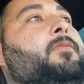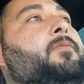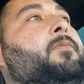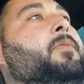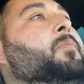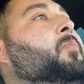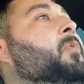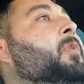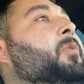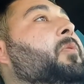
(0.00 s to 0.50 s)

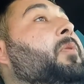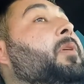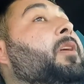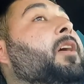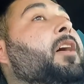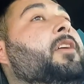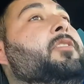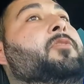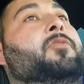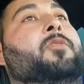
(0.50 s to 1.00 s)
when we
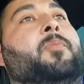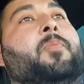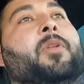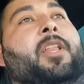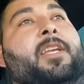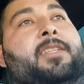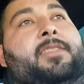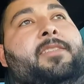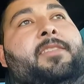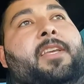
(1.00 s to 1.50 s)
got to a
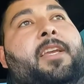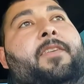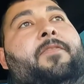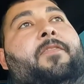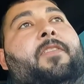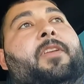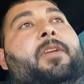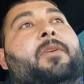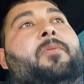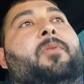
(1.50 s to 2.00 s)
place
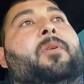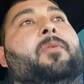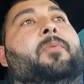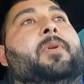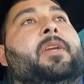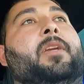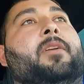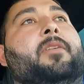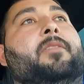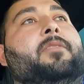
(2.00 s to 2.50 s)
safely where
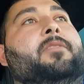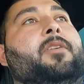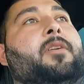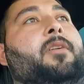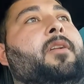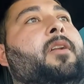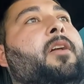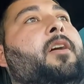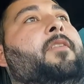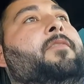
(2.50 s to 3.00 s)
we could
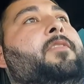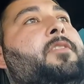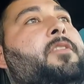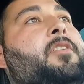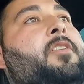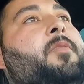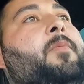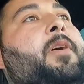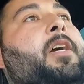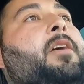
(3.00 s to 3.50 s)
turn it off and
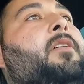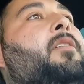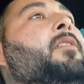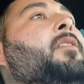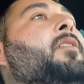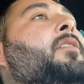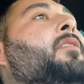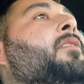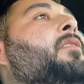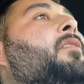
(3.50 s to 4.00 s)
turn it back
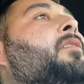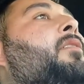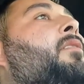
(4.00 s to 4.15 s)
on,